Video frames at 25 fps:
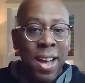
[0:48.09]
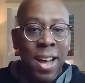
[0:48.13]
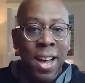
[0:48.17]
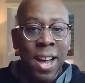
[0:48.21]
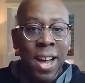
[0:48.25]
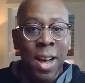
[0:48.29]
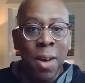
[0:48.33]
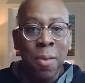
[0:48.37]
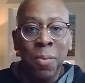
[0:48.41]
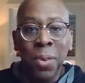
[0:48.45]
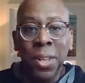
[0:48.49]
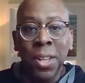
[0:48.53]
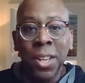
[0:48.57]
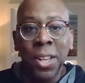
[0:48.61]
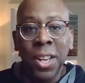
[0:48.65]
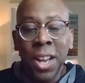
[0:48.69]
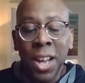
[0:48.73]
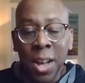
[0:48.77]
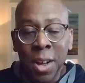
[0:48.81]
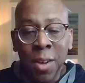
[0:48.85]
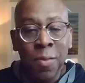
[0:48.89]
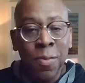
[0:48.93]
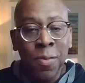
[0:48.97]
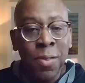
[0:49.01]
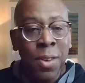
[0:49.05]
We'll
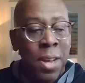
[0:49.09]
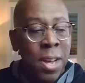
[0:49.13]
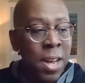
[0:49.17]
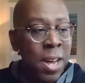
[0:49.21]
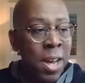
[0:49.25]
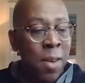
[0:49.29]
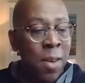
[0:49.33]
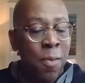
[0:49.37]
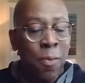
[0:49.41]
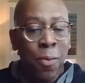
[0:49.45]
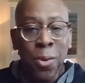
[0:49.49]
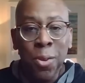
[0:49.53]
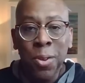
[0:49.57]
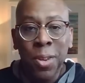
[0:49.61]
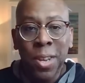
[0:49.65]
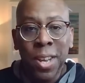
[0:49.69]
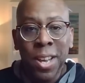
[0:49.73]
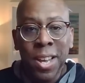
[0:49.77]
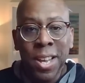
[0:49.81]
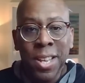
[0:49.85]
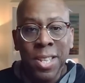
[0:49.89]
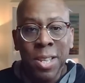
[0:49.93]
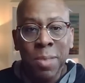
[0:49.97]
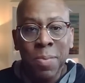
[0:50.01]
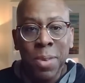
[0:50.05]
love for you
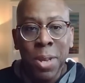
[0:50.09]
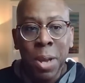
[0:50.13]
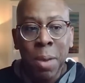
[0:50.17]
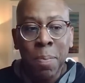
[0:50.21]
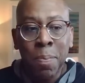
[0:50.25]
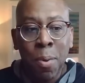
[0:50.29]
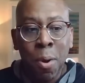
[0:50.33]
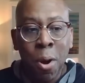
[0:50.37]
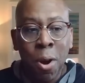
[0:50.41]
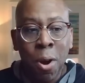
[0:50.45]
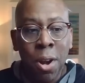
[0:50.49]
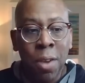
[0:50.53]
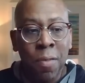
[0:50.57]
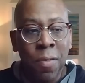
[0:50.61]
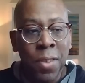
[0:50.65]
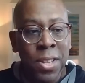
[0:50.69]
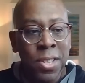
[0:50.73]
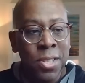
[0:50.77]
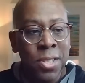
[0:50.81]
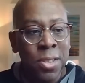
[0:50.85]
guys to be a part of it.